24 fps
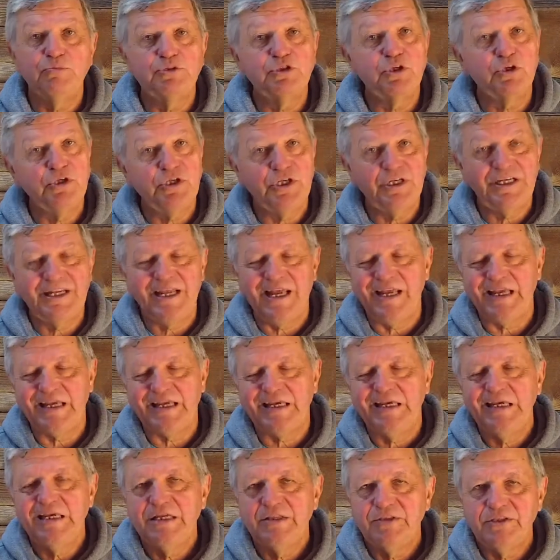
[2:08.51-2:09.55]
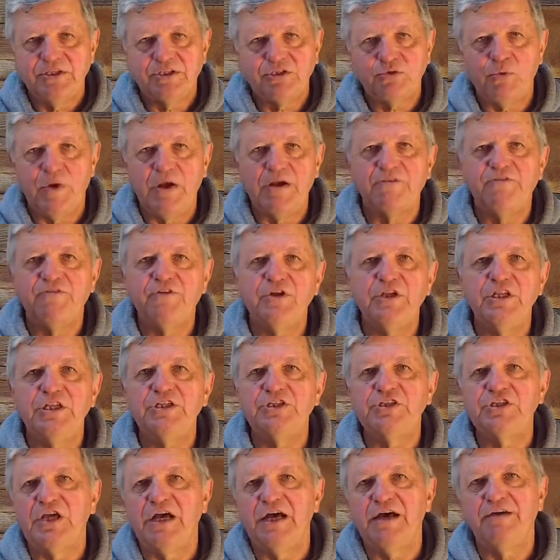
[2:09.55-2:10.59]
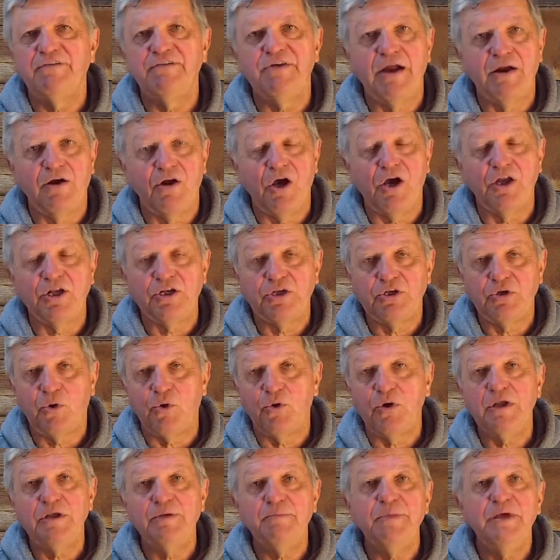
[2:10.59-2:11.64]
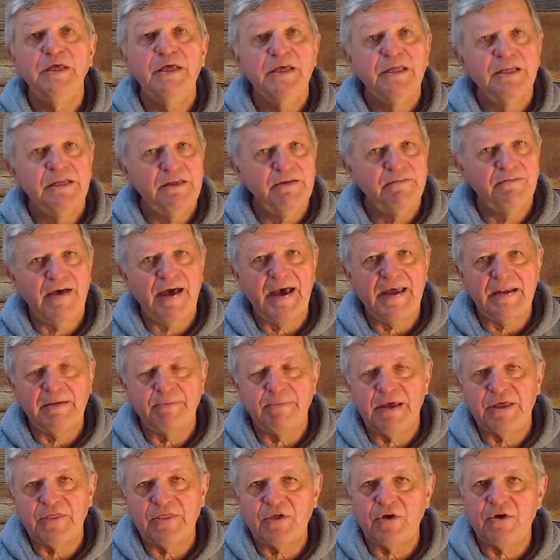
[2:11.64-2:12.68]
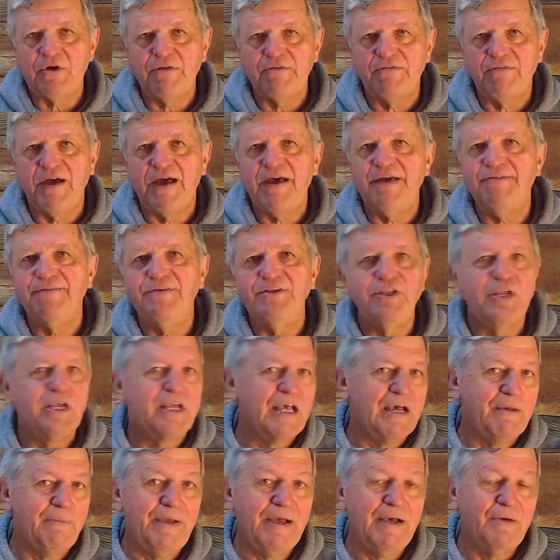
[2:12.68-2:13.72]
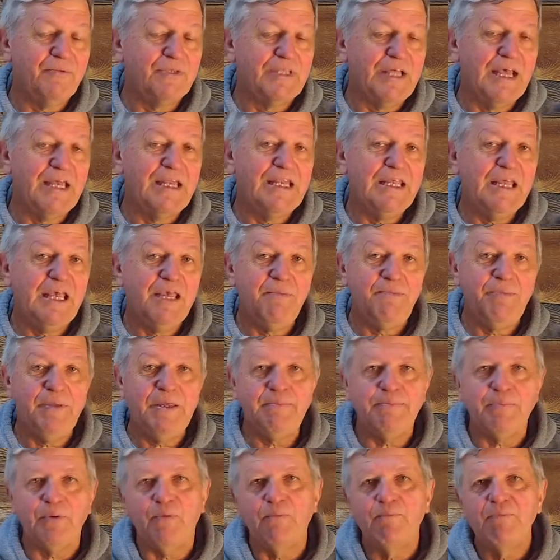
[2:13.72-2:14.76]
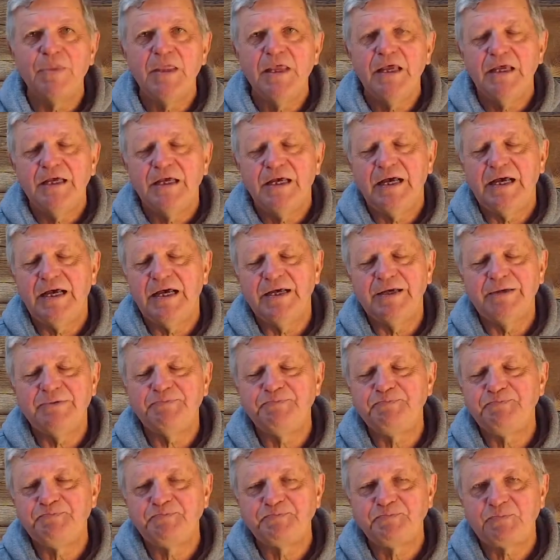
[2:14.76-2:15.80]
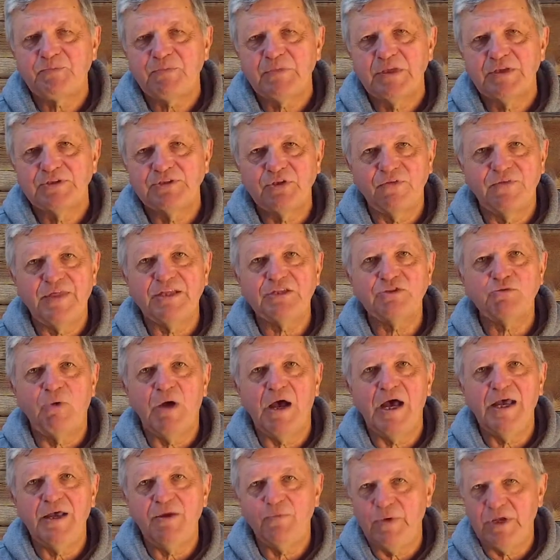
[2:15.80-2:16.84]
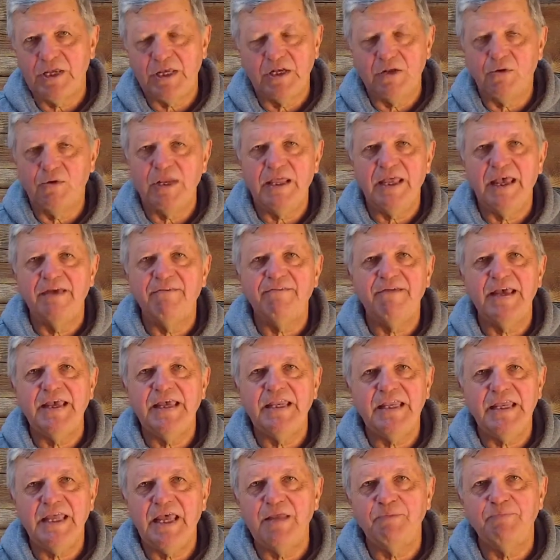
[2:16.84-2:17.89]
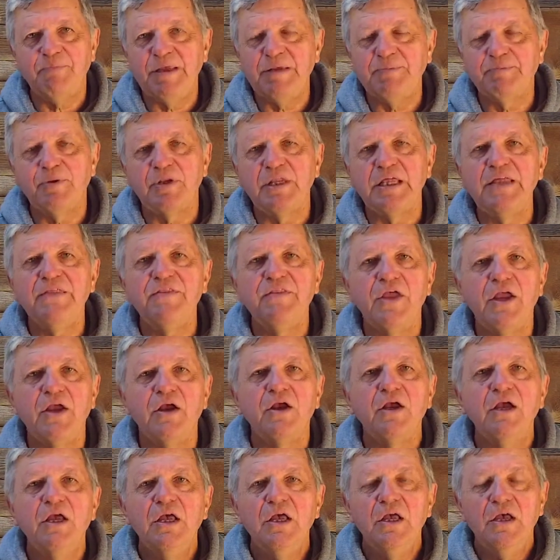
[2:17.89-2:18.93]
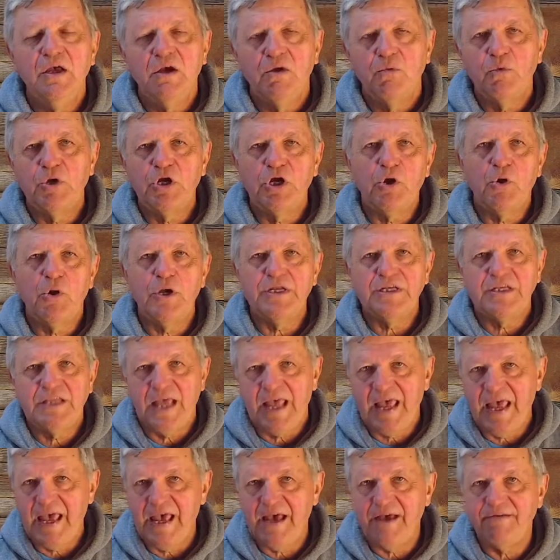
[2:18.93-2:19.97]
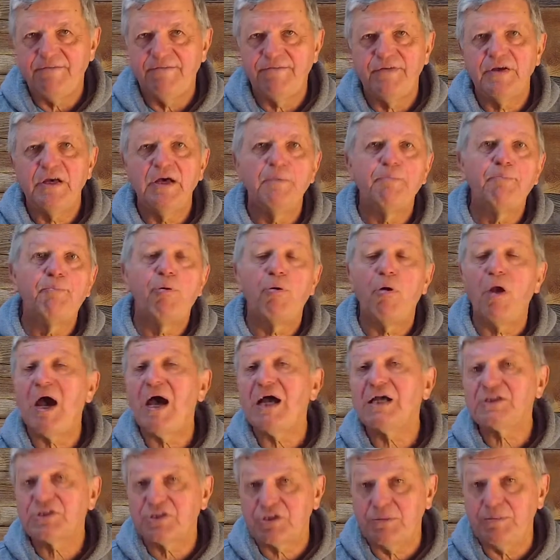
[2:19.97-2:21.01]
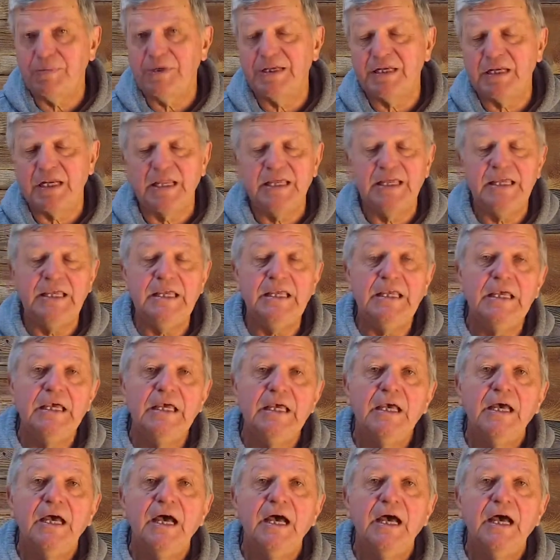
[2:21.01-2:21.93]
So you take the square footage of our auditorium, divide it by 35, and you come out with 88 people. So that's why we can only have 88 people in there. We're going to have approximately